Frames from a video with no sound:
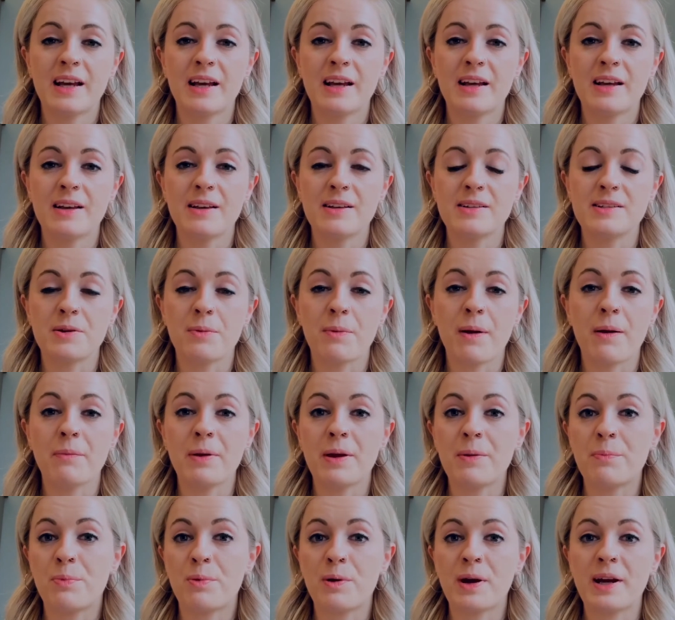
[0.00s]
So when we
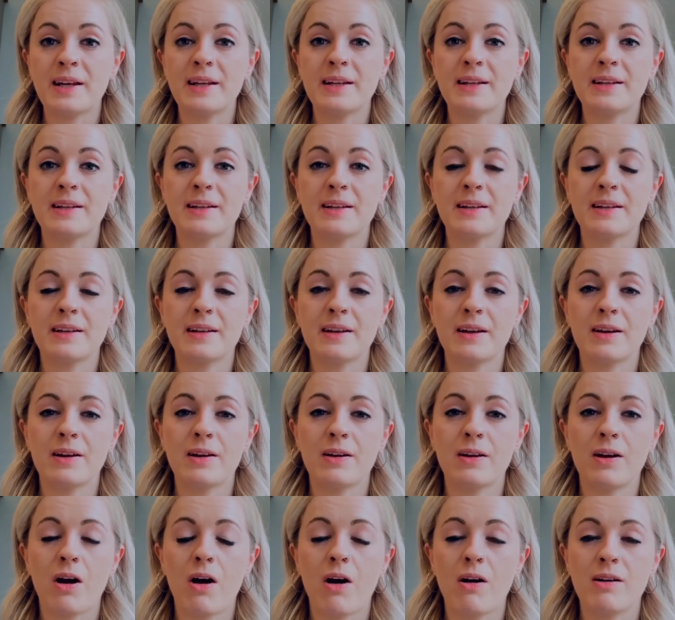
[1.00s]
bring
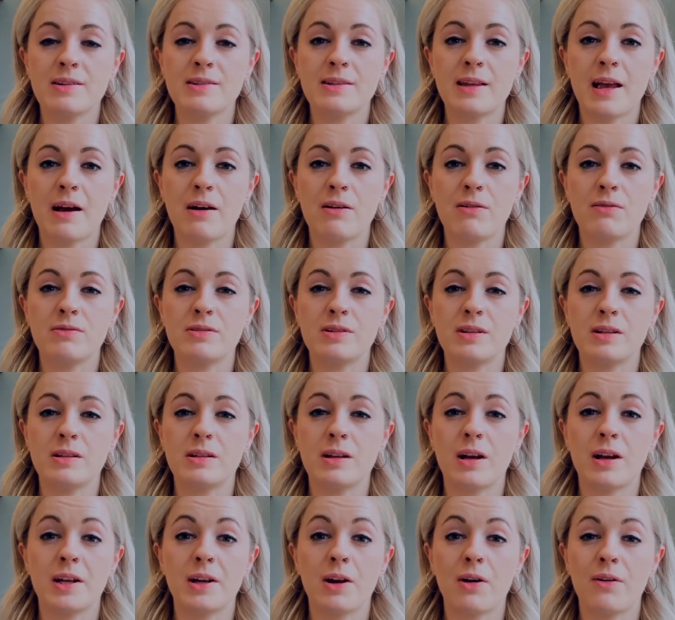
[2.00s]
ourselves and
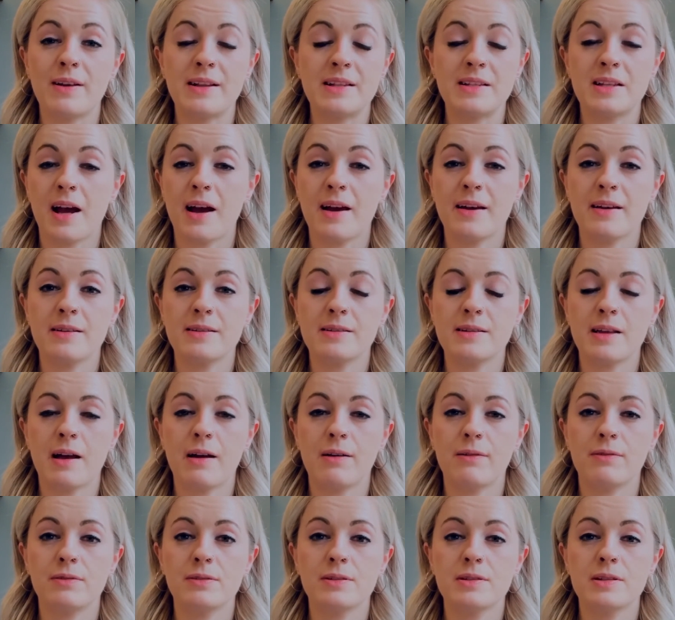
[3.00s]
our entire
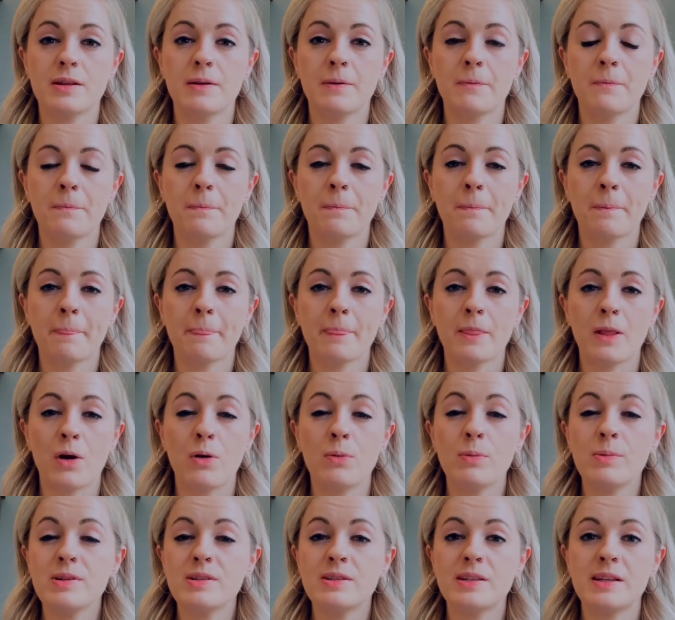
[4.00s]
selves
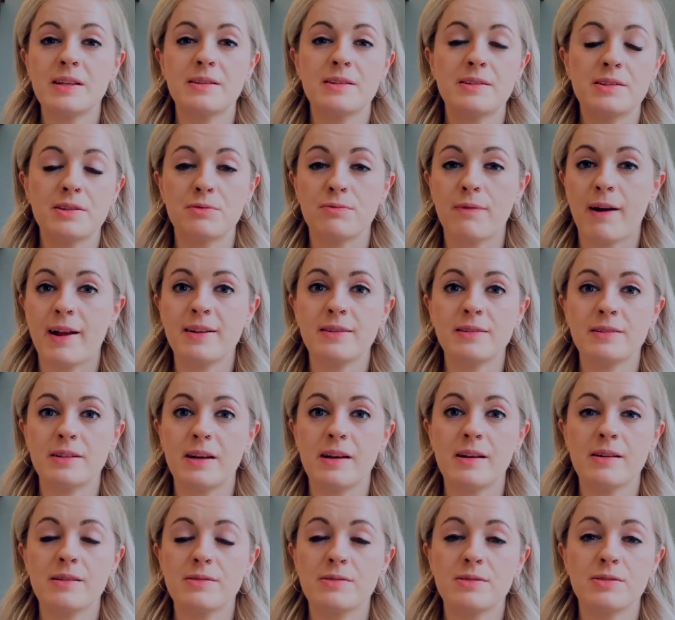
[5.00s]
almost in
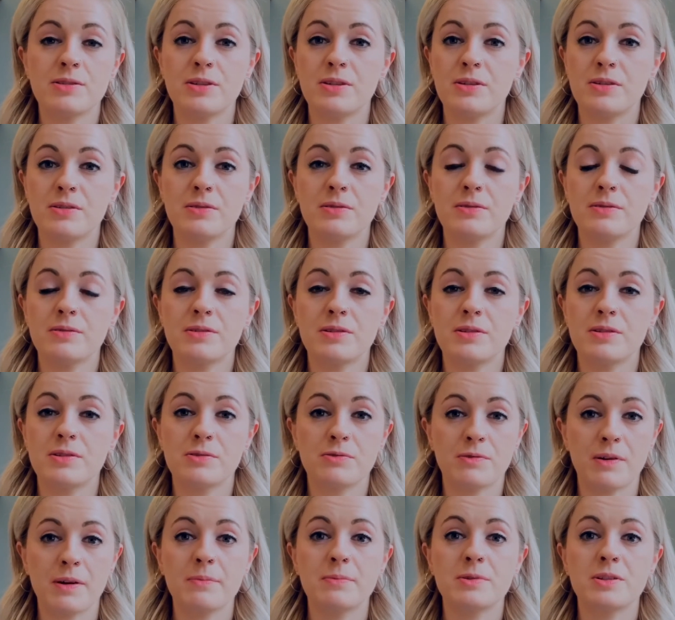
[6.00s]
surrender to
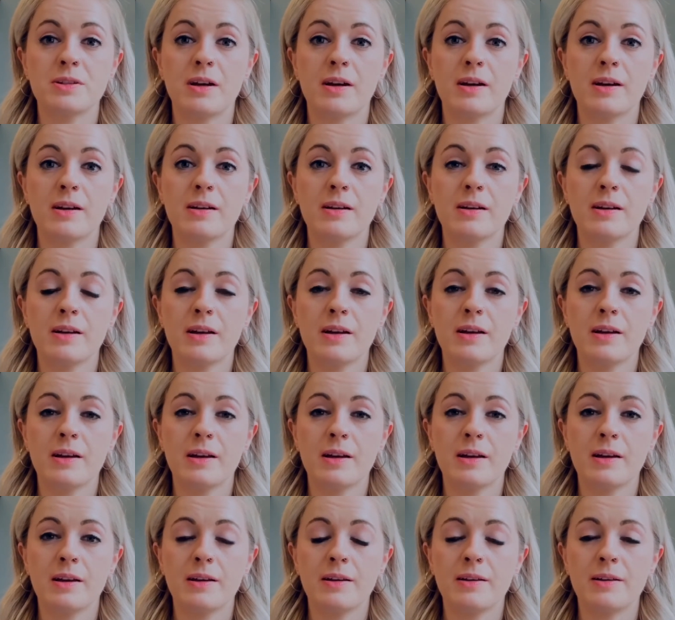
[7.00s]
scripture,
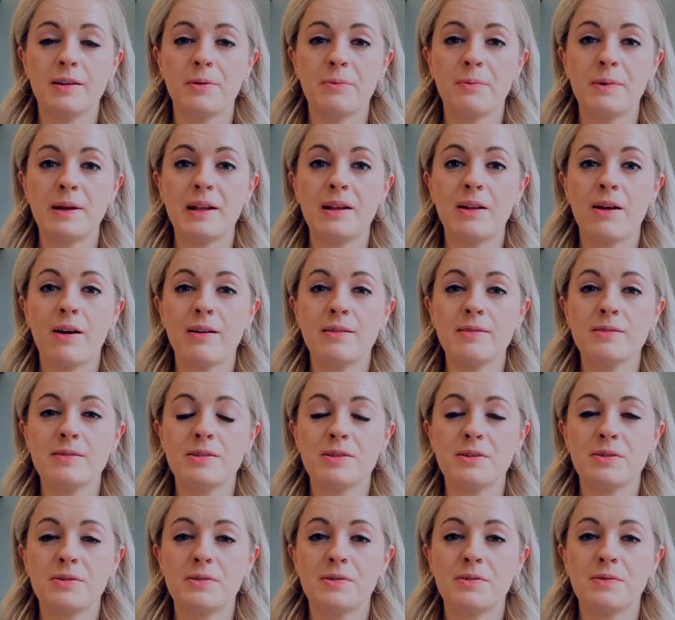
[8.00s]
that we learn
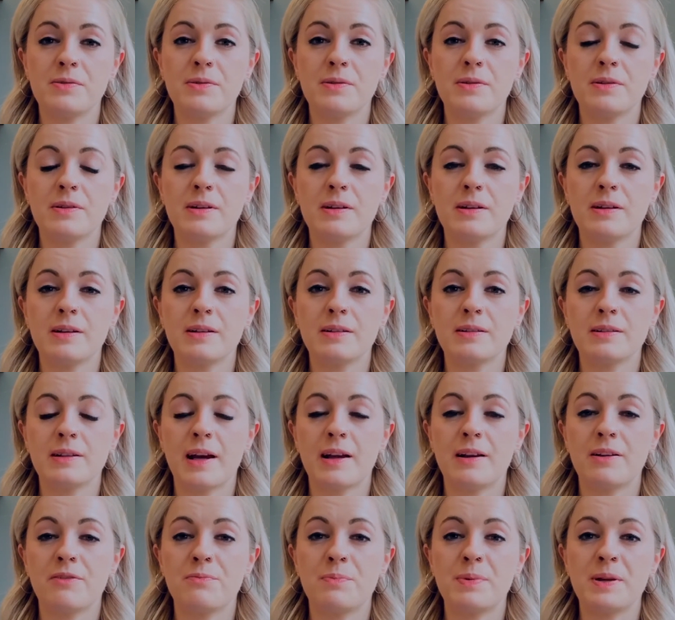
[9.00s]
to kind
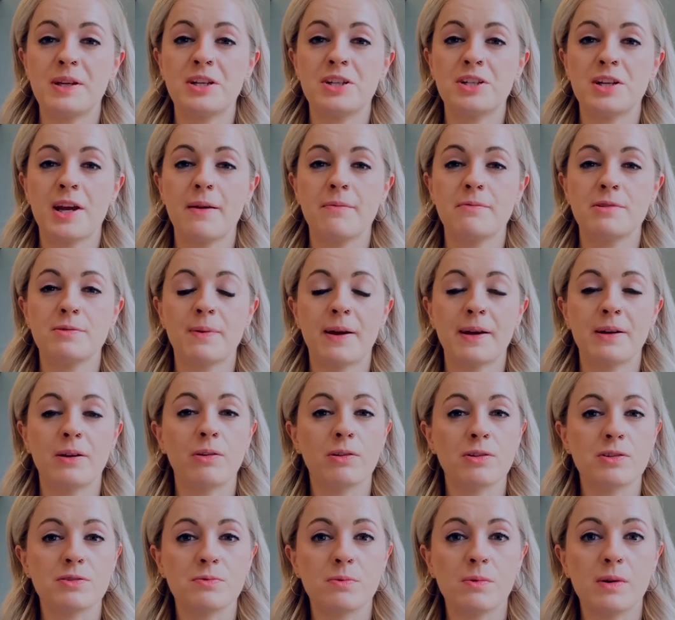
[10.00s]
of be shaped by
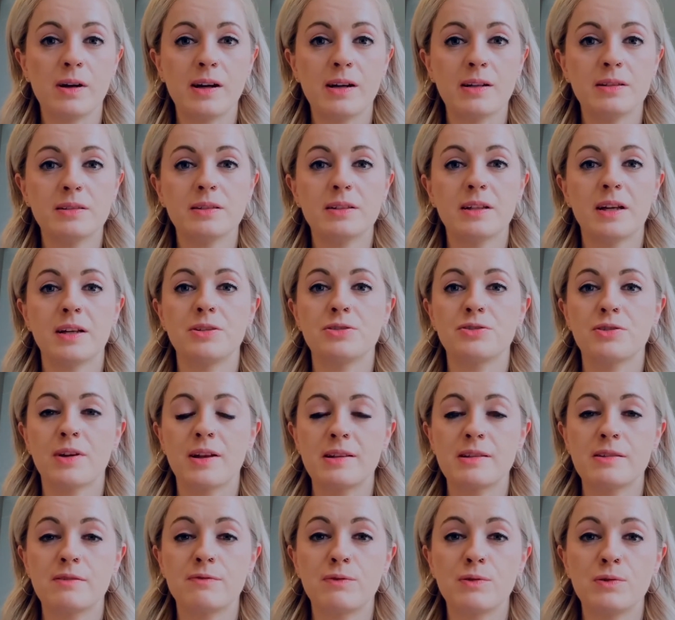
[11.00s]
God's word and
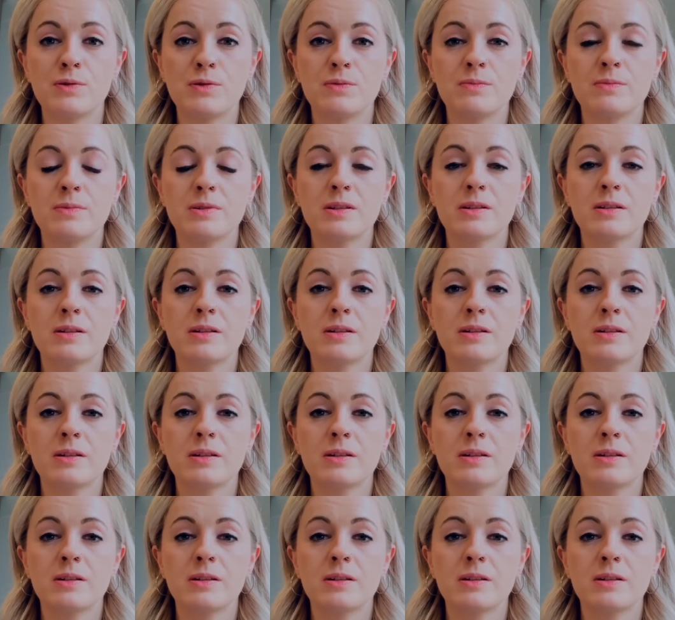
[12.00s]
transformed,